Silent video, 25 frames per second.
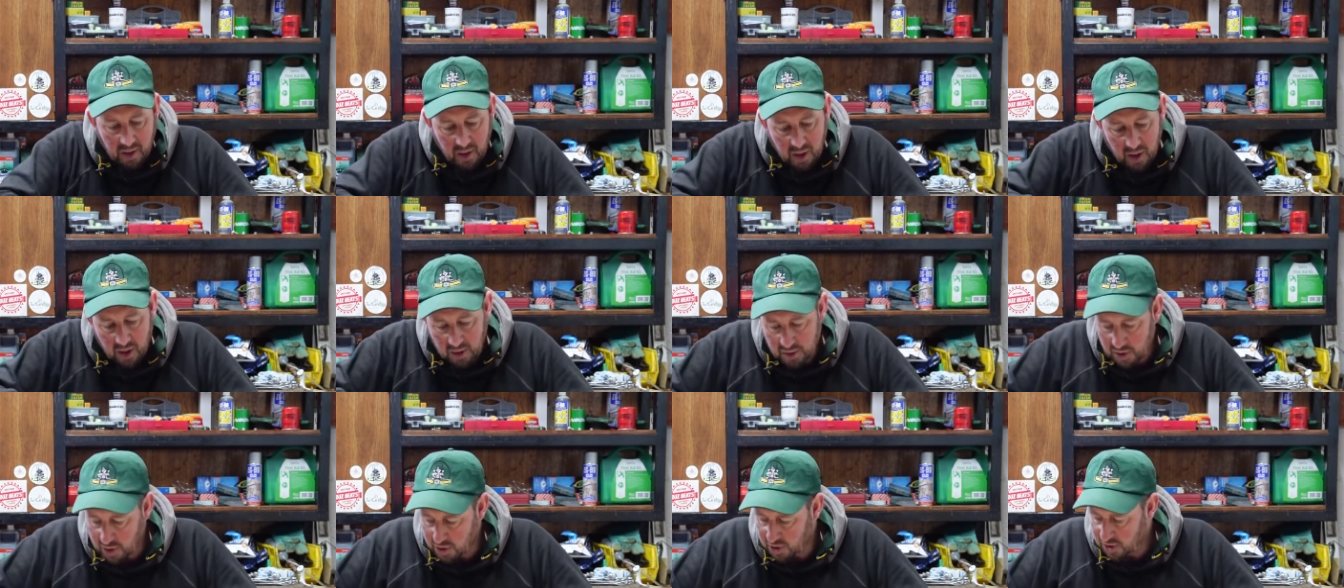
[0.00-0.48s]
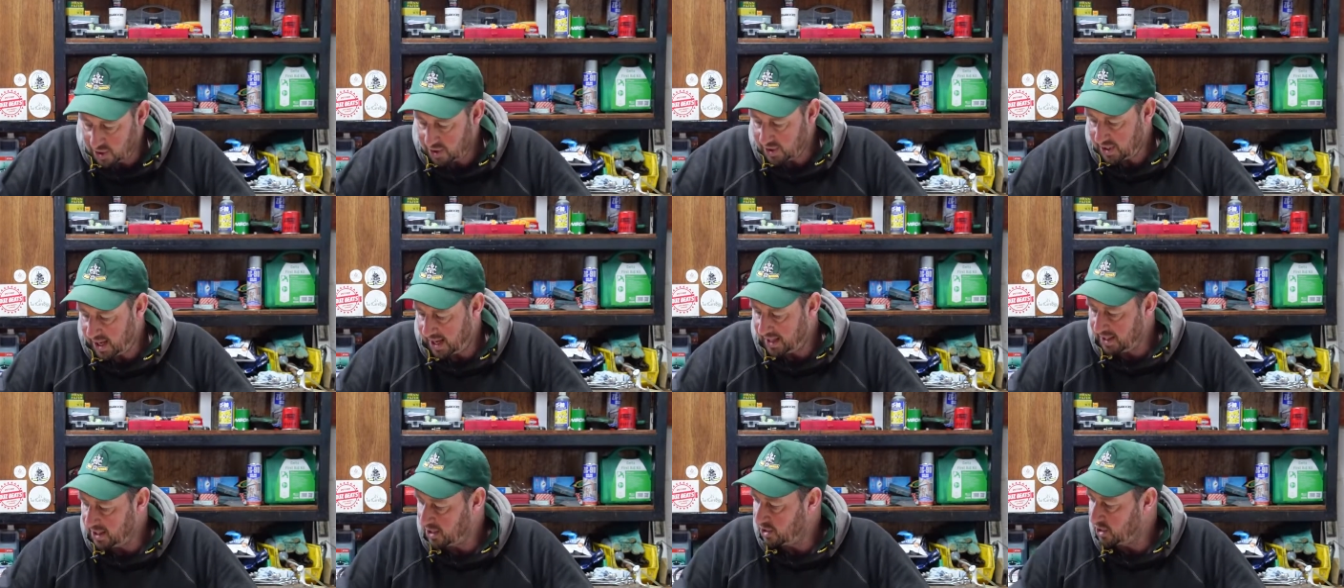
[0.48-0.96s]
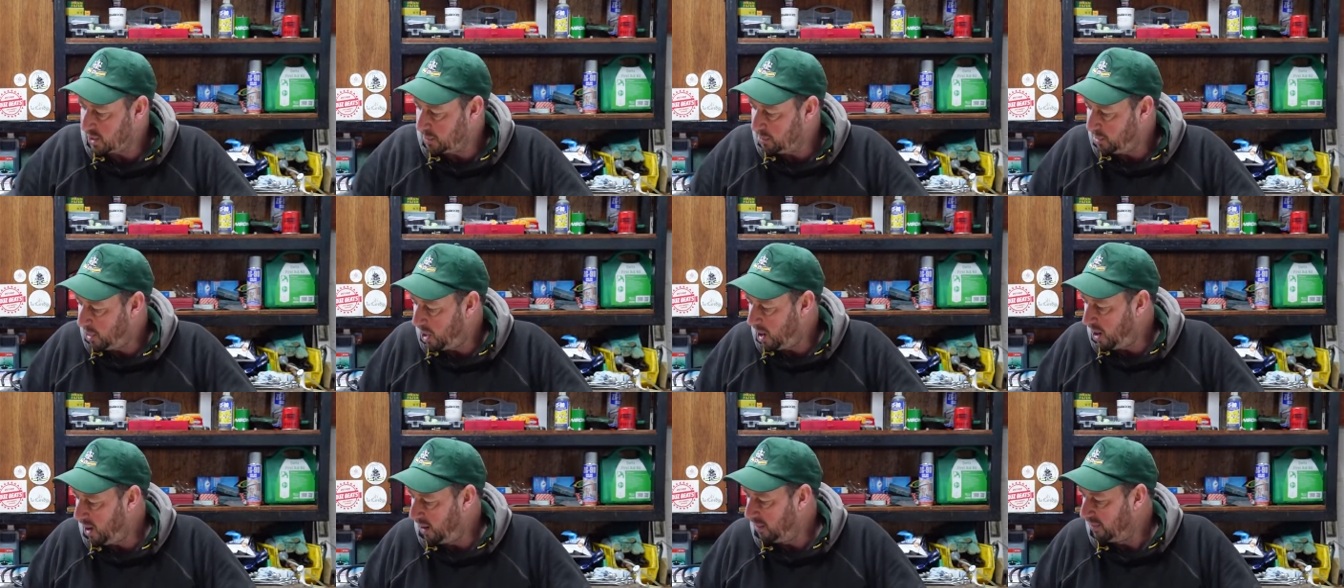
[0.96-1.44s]
I'll just take this
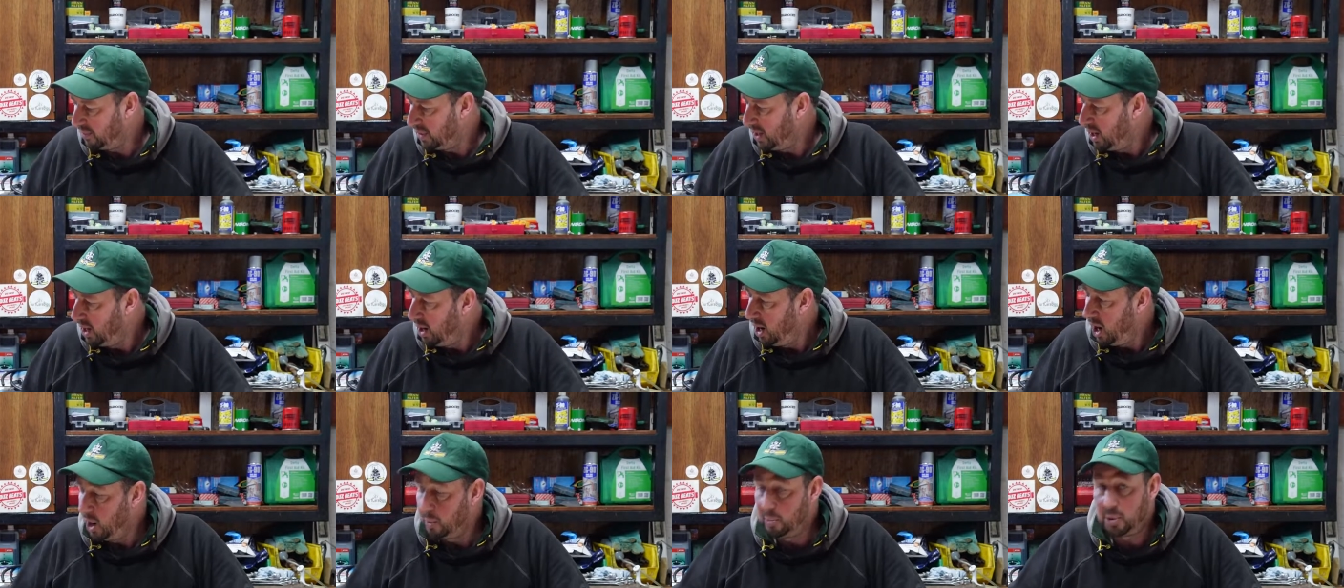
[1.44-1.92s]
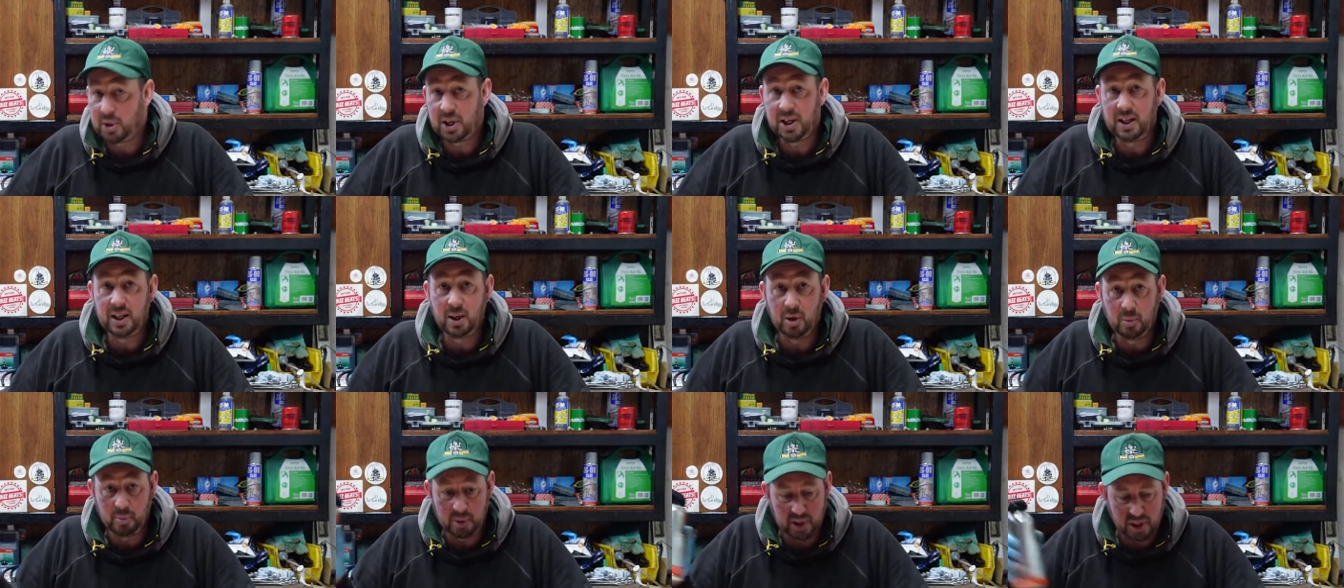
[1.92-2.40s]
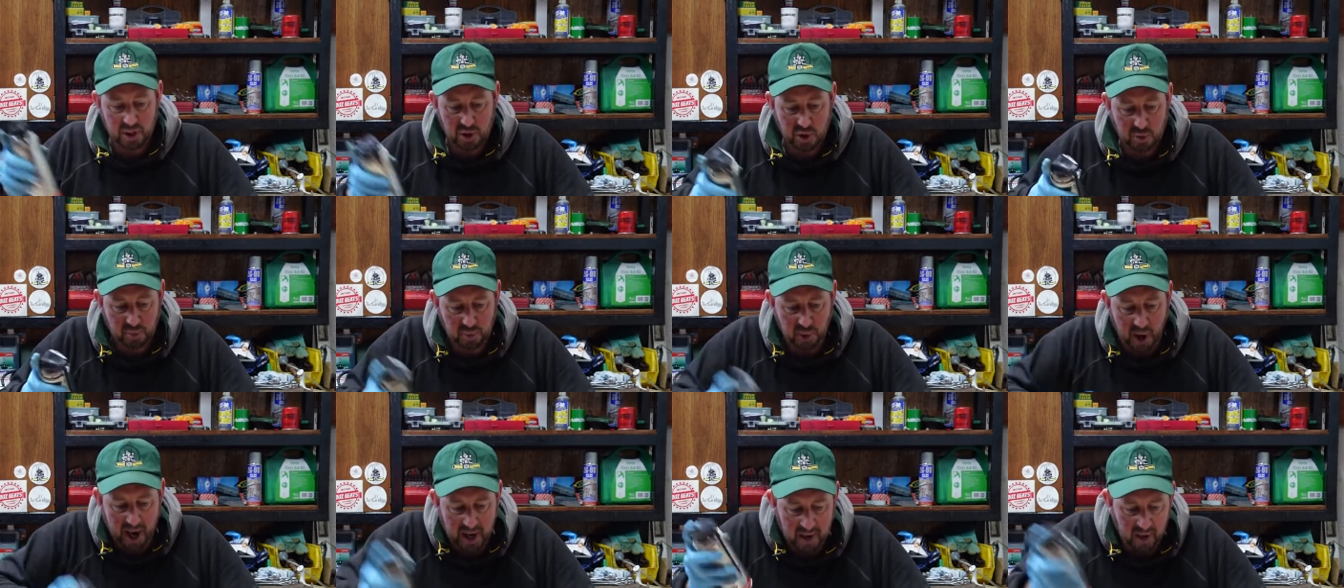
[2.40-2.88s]
apart. I'll put a little bit of
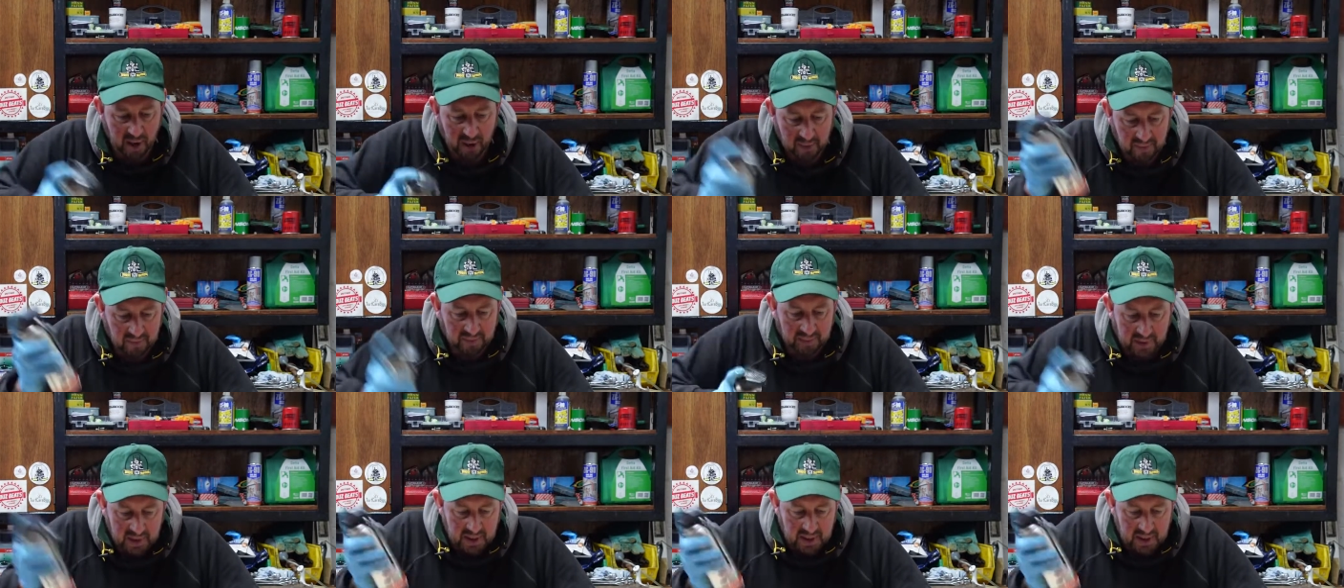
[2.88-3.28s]
spray on.